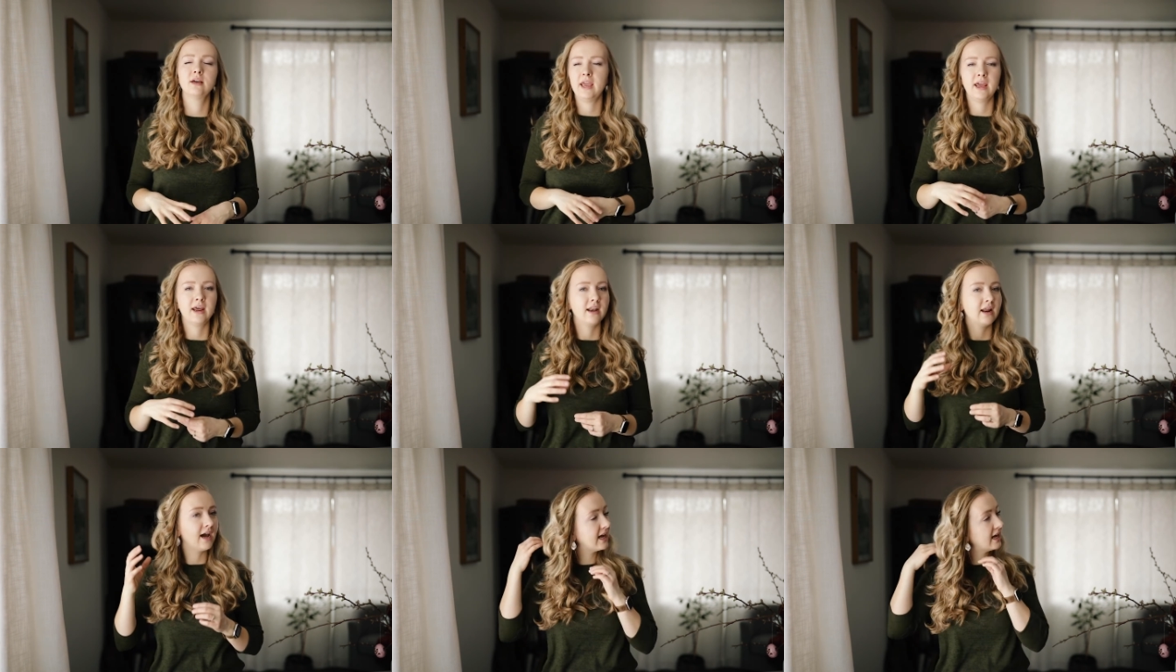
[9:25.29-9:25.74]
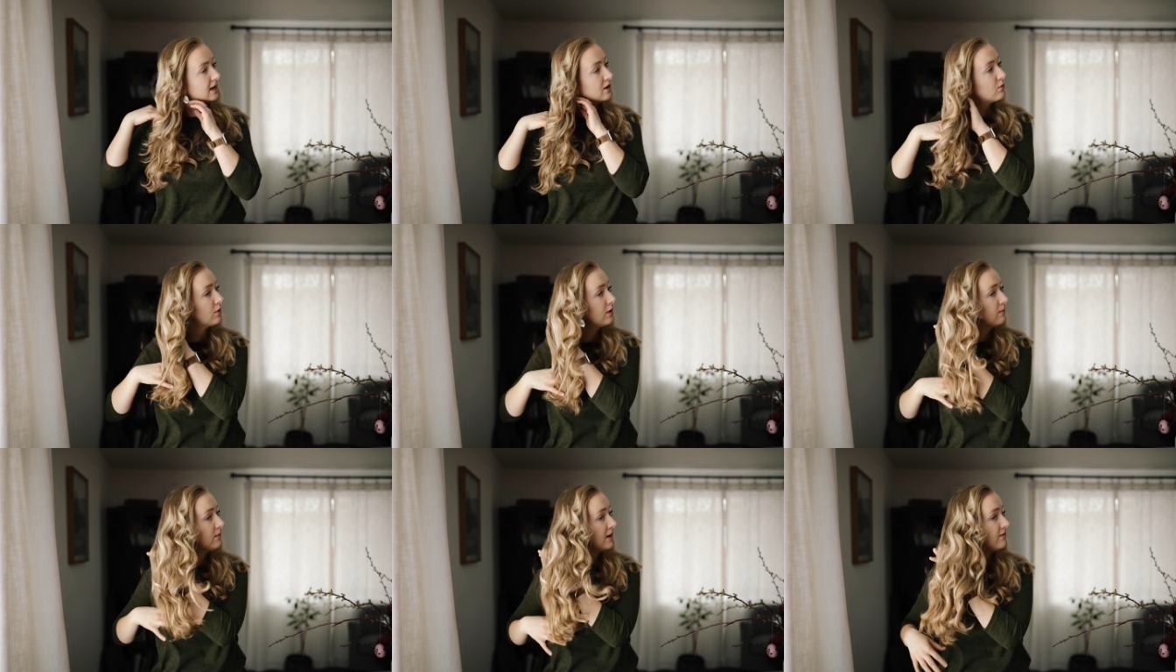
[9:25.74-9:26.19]
and I can
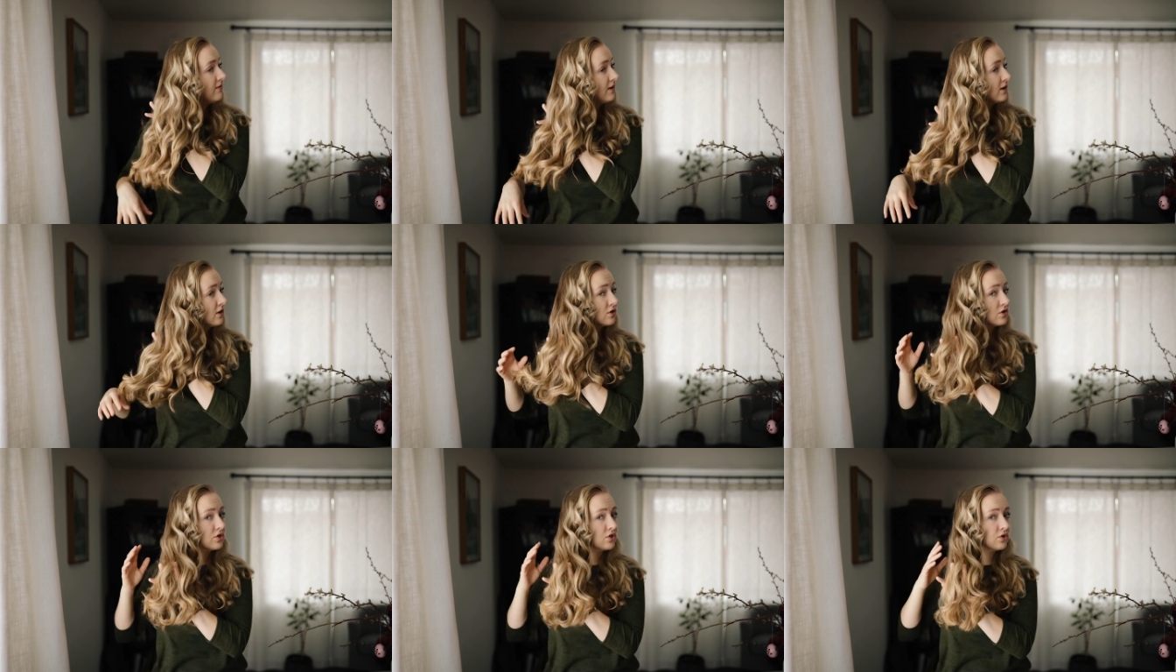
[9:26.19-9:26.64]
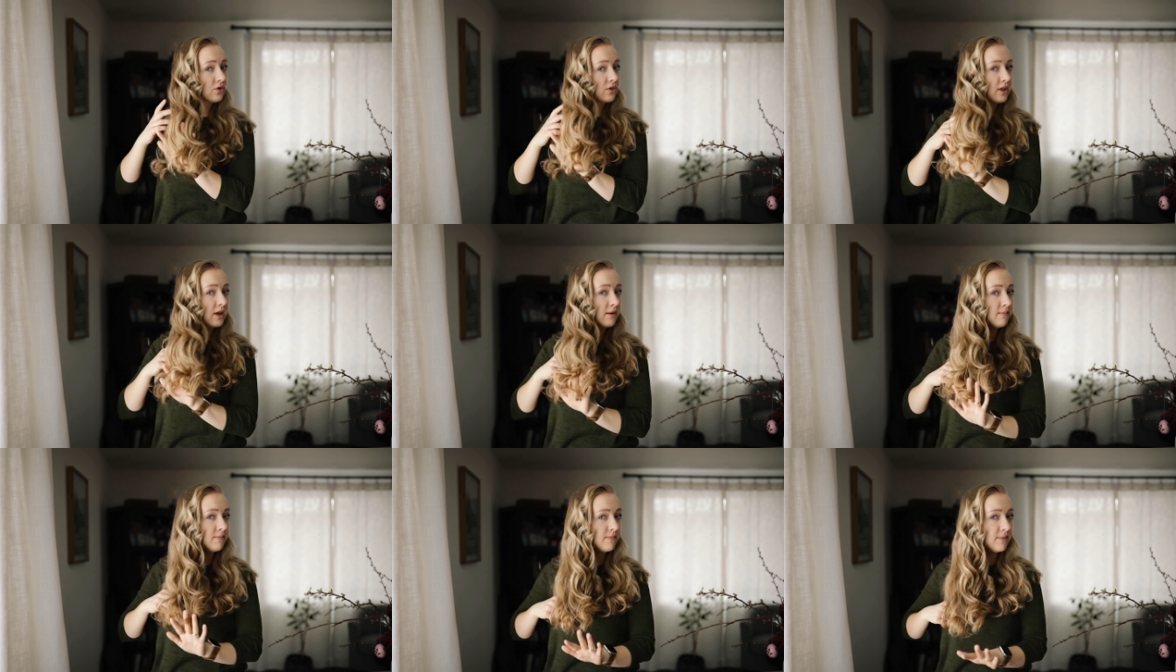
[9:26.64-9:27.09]
run my fingers through
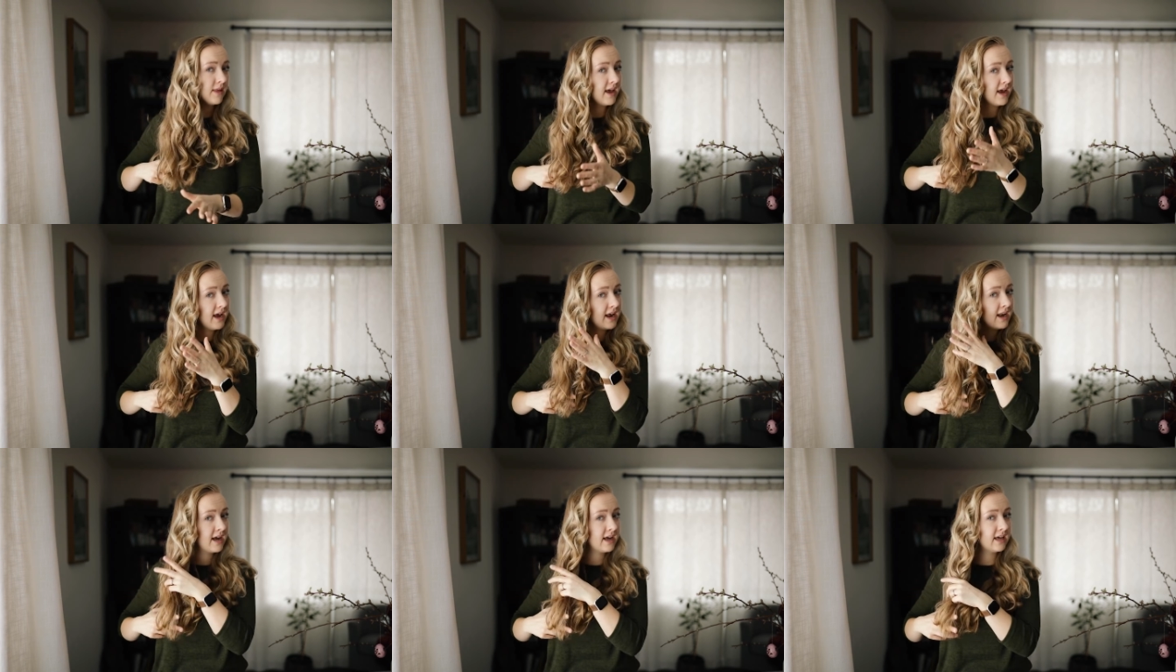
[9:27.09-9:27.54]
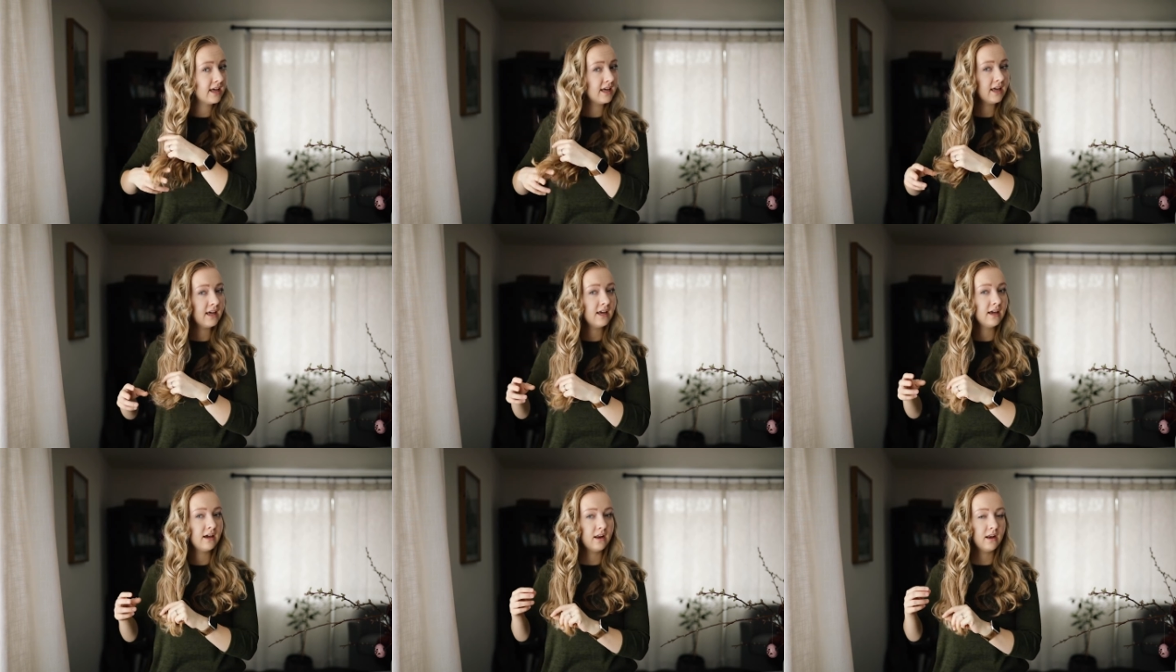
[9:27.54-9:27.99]
them and I
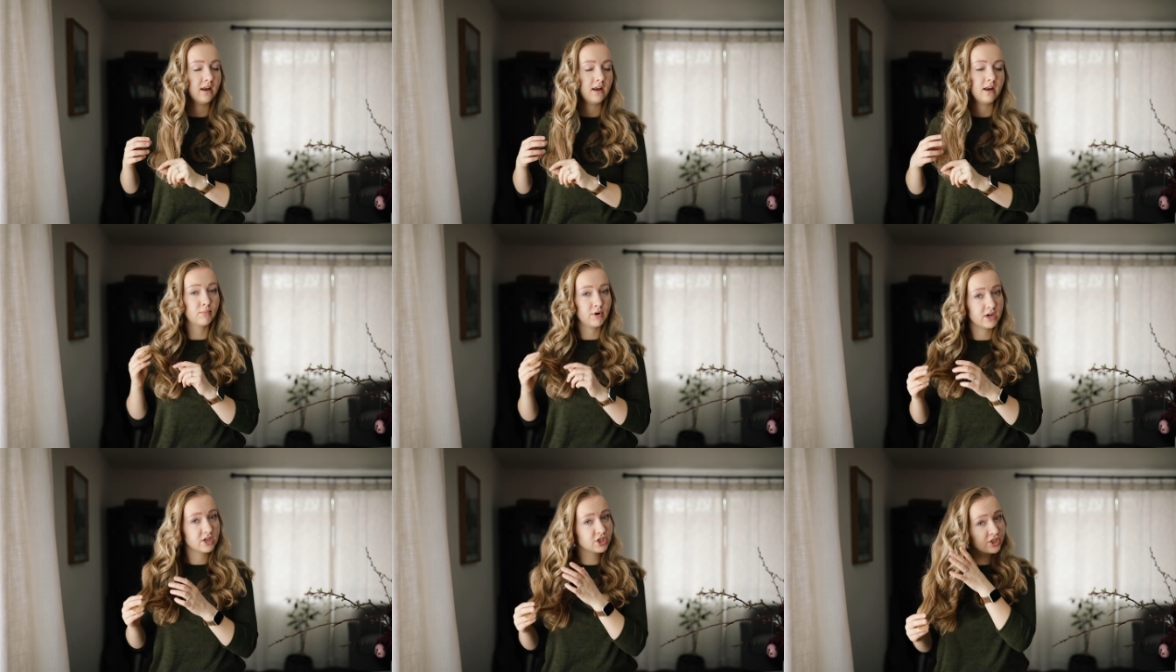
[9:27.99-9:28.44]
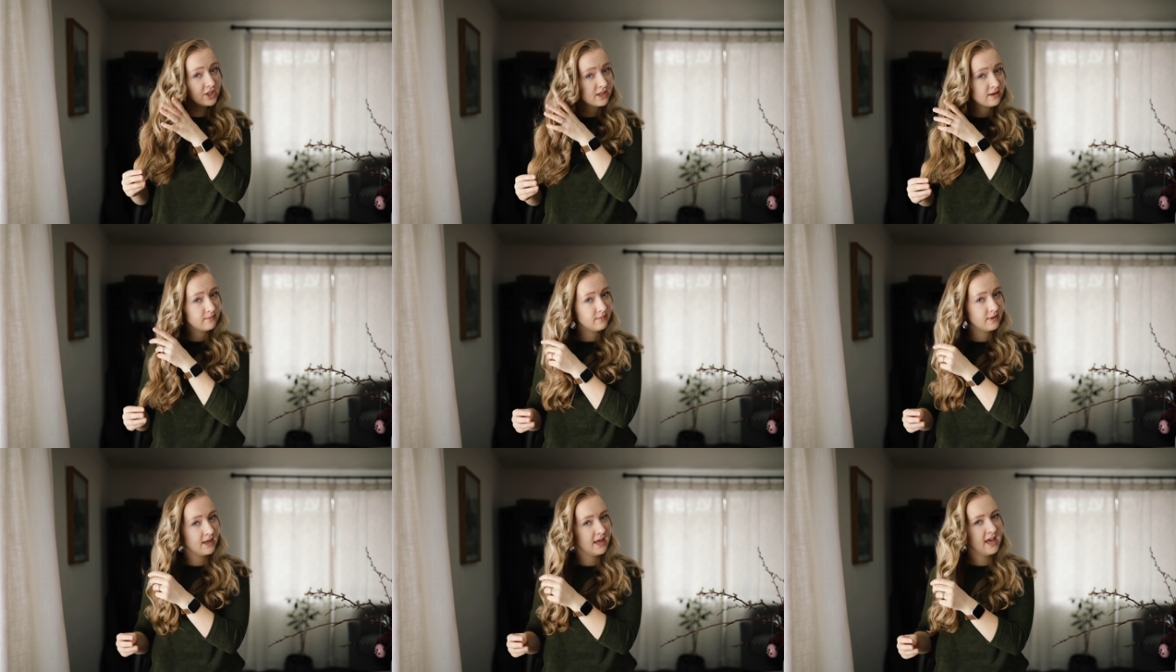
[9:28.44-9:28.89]
can brush
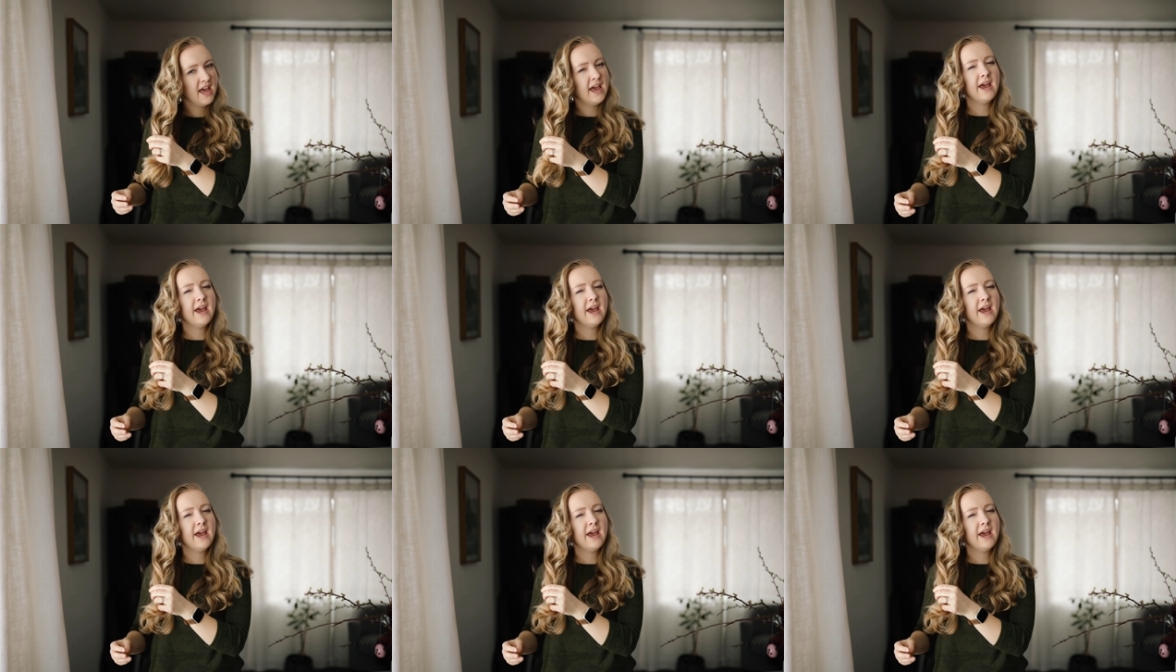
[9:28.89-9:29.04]
them